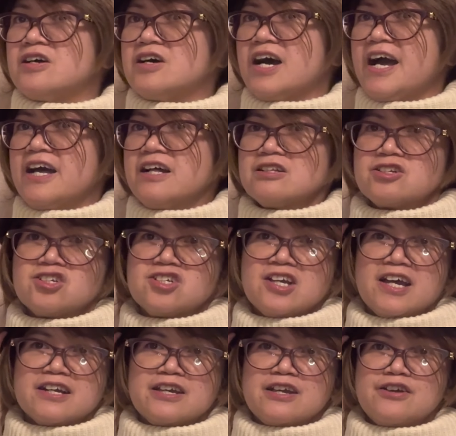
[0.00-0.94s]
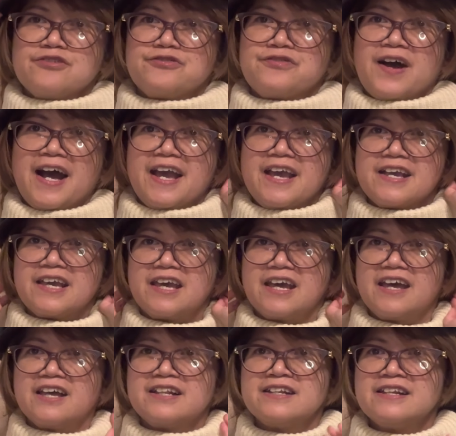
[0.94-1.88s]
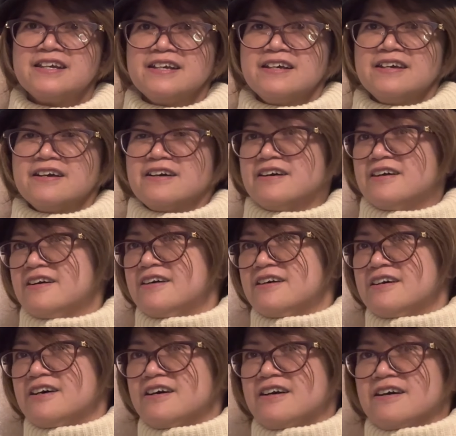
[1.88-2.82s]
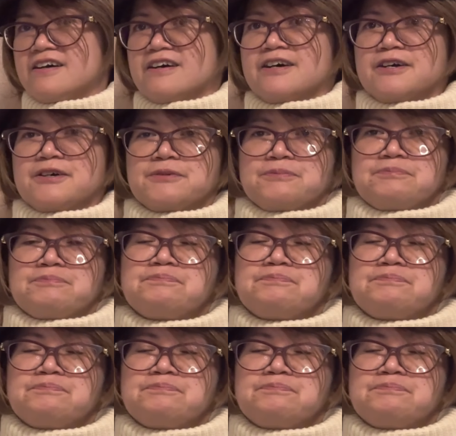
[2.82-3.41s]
I'll check if I can um